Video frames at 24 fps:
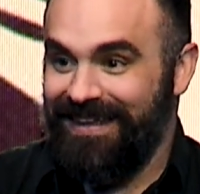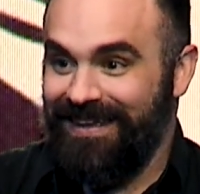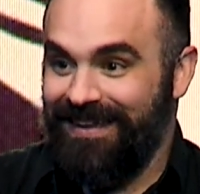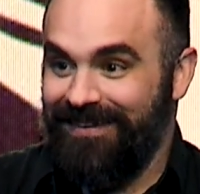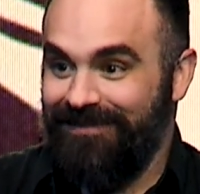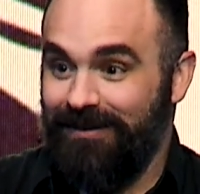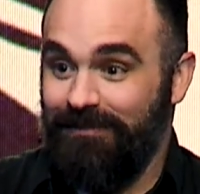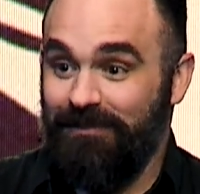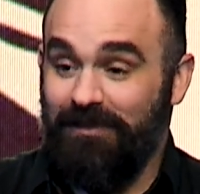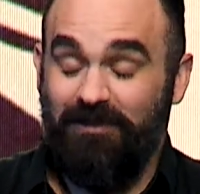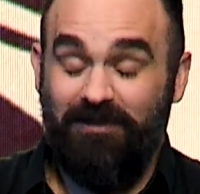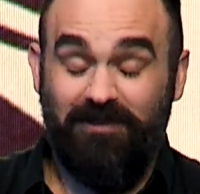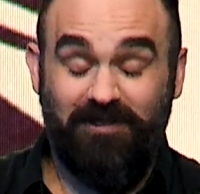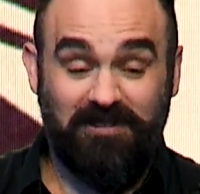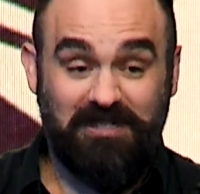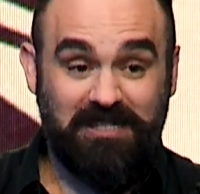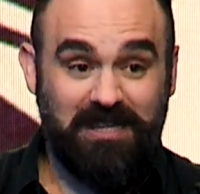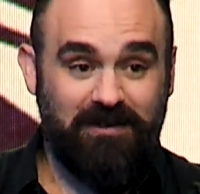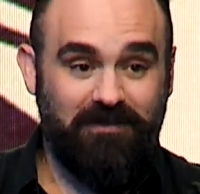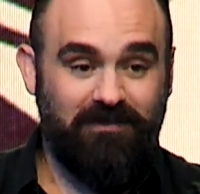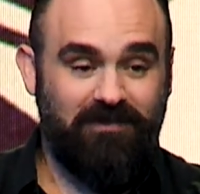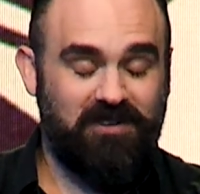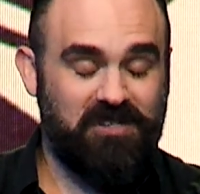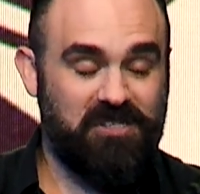I mean,
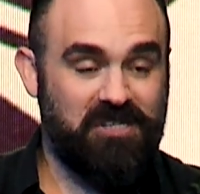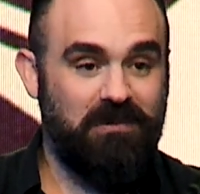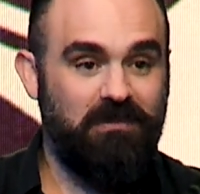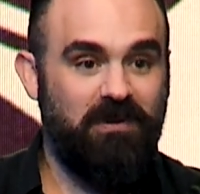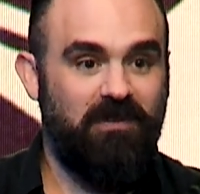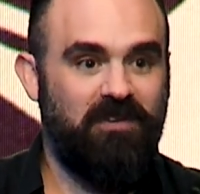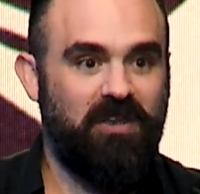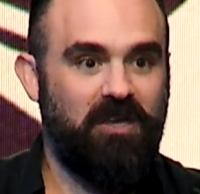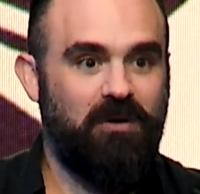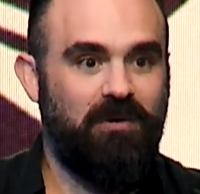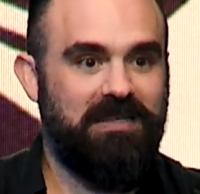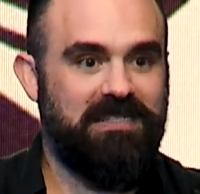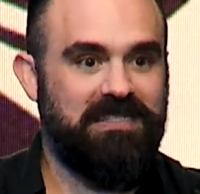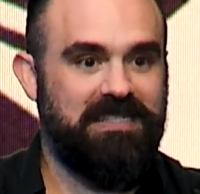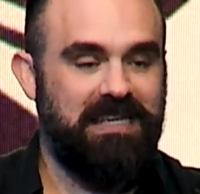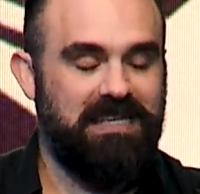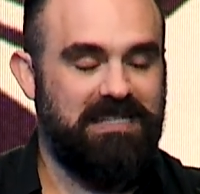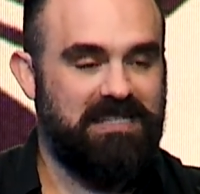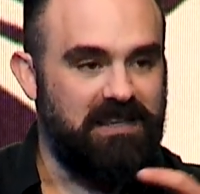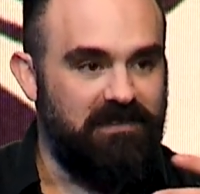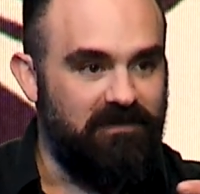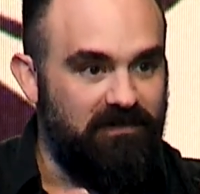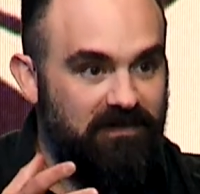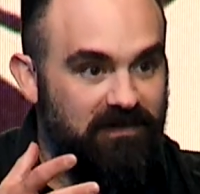for some of you, it's
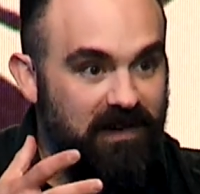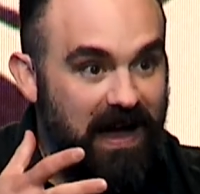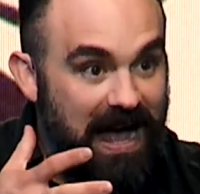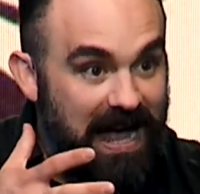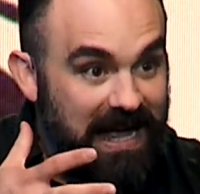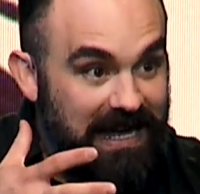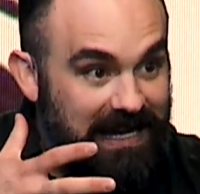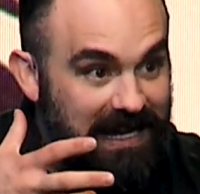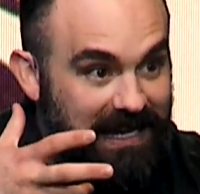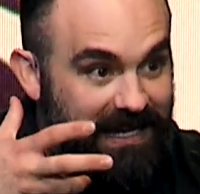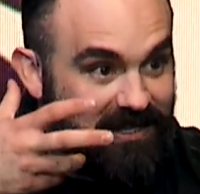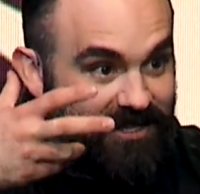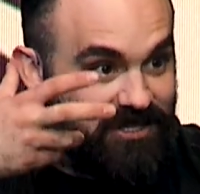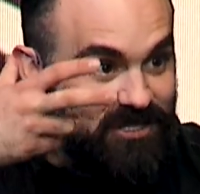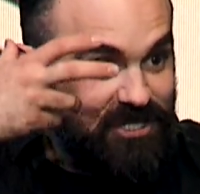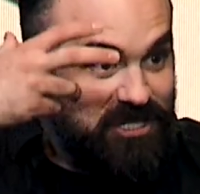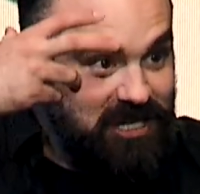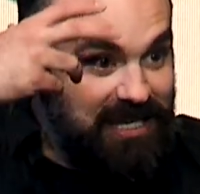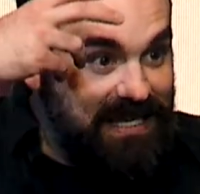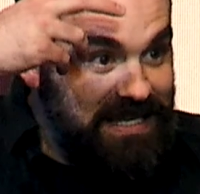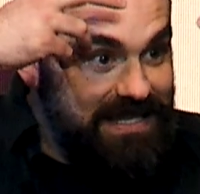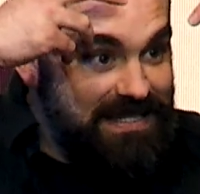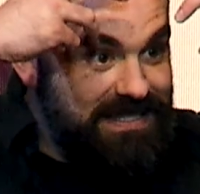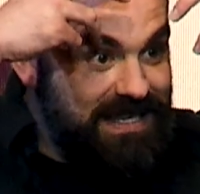inviting
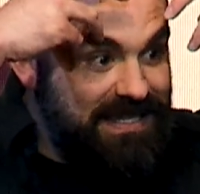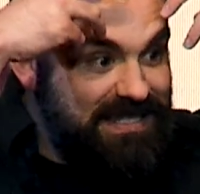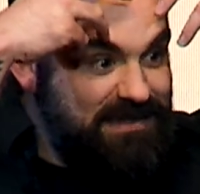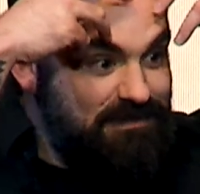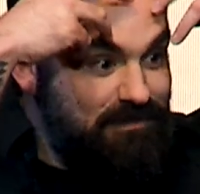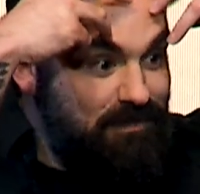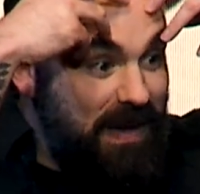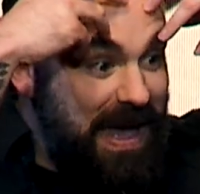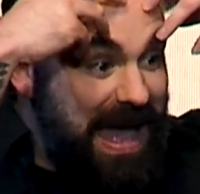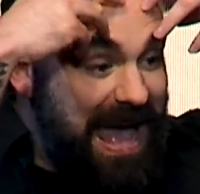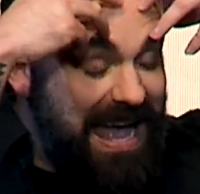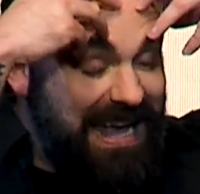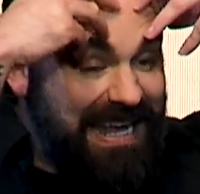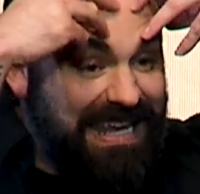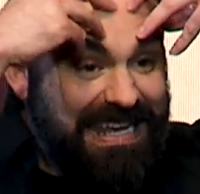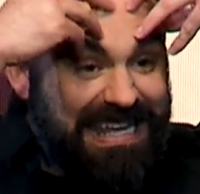Jesus back